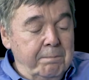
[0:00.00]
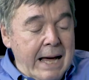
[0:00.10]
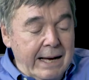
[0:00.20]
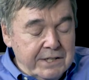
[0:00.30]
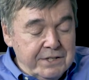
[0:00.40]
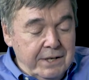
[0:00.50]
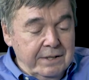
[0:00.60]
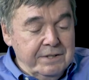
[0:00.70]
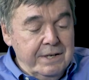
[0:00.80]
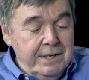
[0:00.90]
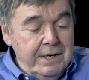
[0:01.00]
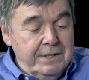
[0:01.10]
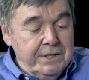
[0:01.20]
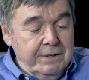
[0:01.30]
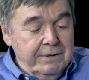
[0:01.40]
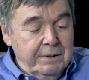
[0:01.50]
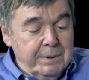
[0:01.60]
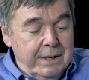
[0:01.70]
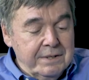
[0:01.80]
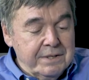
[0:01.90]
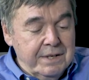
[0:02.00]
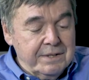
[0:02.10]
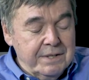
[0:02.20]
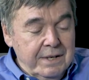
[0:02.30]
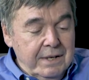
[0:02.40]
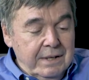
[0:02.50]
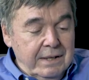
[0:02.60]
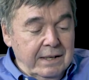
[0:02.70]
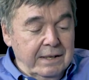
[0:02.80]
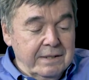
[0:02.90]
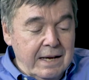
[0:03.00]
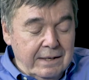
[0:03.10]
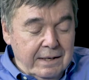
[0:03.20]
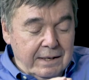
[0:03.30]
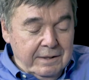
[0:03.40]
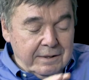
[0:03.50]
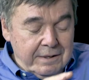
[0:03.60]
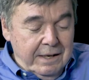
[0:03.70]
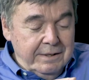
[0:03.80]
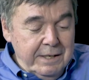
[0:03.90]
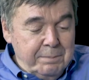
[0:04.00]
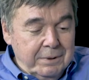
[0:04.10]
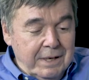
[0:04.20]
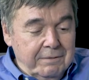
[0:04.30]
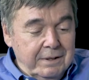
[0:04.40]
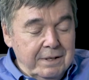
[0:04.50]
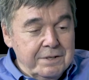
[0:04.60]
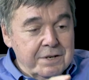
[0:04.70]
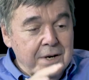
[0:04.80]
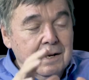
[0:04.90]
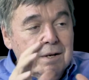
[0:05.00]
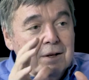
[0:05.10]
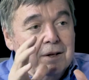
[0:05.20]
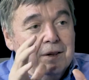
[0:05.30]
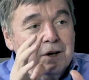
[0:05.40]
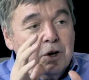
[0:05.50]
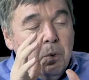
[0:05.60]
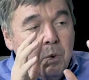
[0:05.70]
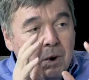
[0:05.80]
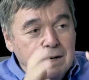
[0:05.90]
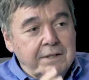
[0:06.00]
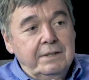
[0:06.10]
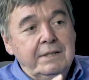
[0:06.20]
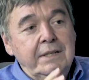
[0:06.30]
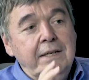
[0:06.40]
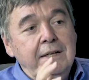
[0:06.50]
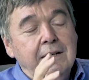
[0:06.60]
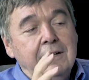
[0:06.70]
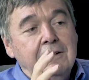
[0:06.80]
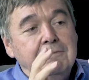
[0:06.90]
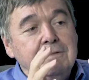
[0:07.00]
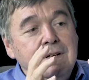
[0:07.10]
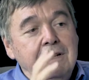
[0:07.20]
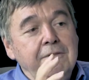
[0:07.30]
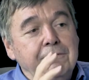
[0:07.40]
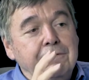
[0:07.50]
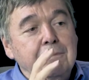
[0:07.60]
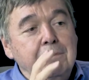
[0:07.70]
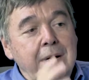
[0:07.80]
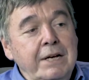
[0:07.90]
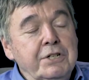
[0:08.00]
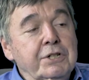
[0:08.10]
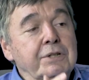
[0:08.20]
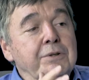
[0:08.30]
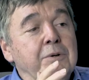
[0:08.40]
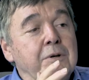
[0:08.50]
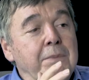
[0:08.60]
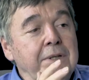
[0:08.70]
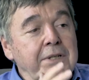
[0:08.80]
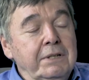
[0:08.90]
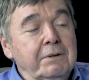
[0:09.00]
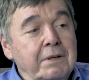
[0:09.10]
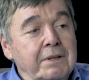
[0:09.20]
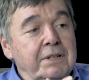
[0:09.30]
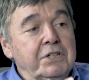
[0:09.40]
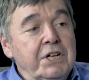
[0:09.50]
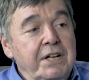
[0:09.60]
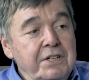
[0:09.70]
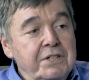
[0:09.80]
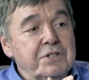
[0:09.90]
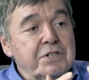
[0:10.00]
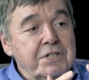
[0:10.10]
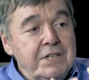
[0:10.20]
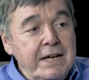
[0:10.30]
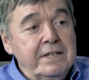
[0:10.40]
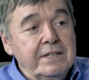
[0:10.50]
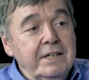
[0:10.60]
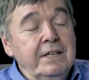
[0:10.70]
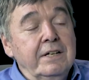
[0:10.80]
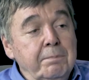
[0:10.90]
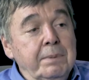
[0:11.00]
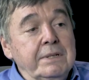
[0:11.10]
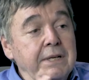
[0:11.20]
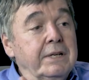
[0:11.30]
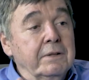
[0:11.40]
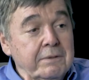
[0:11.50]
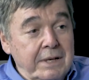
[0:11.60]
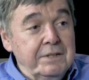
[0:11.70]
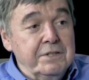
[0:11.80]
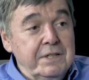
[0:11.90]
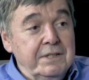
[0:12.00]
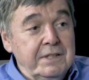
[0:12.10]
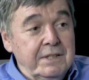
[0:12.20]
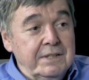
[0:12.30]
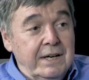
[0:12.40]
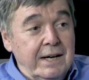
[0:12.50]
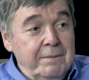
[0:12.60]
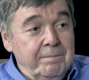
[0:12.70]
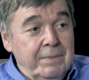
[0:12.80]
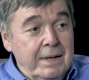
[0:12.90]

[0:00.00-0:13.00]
batch size in an engineering process is at a deeper level is the quantity of information or material that changes state in a particular instant in time.